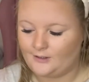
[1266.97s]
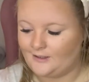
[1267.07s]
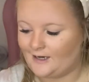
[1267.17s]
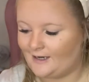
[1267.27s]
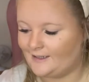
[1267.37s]

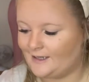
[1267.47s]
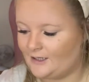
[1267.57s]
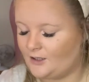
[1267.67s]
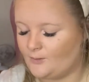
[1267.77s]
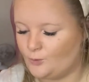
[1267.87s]
And
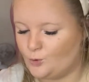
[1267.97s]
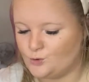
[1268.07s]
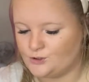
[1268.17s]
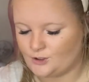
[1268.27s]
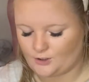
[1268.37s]
then I'm
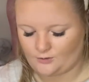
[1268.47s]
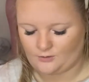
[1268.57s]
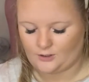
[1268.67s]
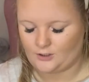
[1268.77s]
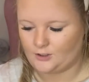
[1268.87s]
also
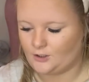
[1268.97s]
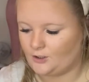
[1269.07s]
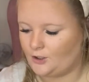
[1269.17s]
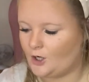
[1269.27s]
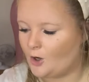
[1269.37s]
gonna
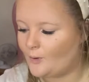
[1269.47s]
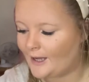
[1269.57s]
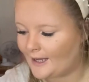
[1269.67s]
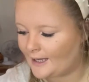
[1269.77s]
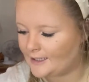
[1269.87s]
go
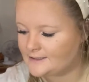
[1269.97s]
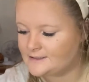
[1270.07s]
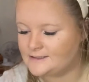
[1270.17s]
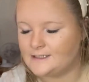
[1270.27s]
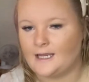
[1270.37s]
ahead
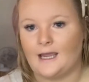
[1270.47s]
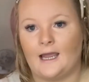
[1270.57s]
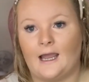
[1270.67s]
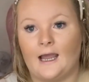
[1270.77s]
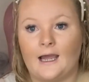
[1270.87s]

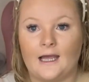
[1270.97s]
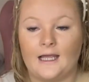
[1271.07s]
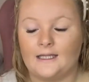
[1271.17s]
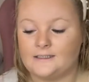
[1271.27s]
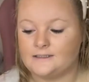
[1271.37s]

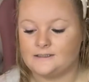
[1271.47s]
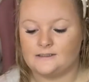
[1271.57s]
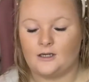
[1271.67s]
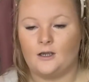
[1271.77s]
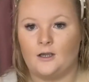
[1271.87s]
and
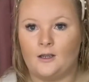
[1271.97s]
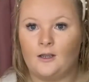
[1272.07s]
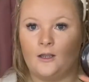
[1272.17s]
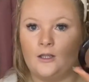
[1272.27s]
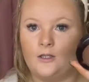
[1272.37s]

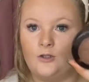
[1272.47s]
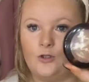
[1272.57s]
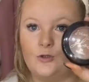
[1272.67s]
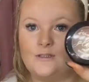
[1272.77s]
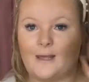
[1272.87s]

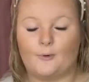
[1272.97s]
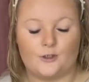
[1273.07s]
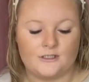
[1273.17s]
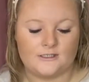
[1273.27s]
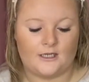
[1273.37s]
use their
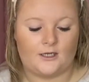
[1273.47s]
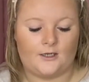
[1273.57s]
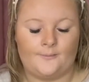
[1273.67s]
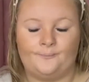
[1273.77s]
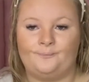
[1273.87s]

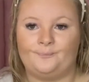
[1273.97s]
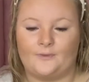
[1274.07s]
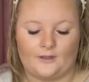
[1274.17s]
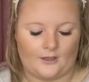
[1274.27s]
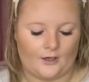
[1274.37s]
bronzer
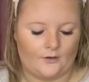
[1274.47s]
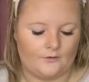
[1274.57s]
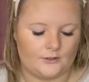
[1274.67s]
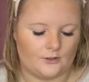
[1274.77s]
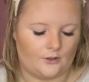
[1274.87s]
over
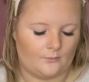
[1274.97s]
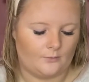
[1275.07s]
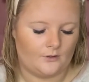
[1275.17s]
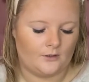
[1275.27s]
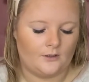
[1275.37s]
the top.
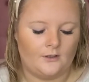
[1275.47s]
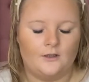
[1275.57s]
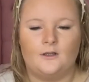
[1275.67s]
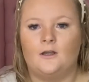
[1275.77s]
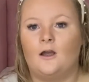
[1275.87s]

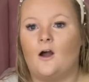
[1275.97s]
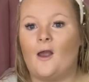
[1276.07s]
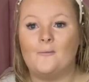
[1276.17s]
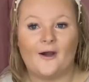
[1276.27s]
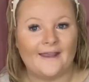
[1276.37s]
I
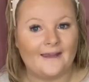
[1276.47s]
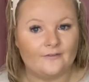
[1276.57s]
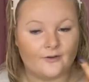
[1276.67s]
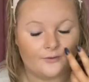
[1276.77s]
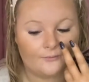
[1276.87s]
might
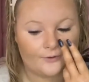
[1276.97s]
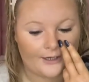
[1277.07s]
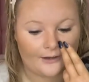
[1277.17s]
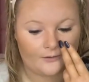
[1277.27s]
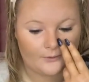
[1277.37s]
even bring
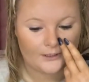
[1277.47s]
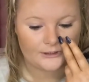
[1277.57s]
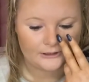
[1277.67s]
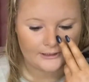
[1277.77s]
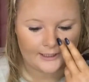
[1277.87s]
out the
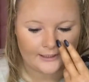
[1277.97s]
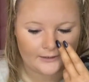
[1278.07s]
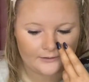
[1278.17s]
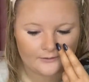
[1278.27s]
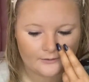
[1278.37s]
blush
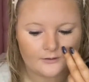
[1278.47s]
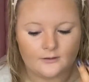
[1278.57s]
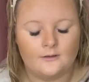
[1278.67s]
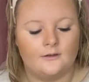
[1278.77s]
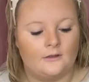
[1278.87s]
today.
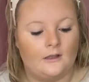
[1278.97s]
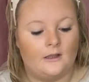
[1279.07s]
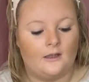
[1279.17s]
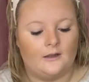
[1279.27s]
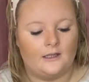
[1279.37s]

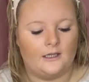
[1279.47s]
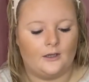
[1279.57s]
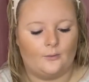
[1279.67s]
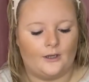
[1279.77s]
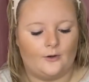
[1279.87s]
I think
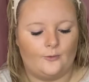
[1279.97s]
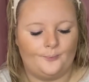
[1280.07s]
I will.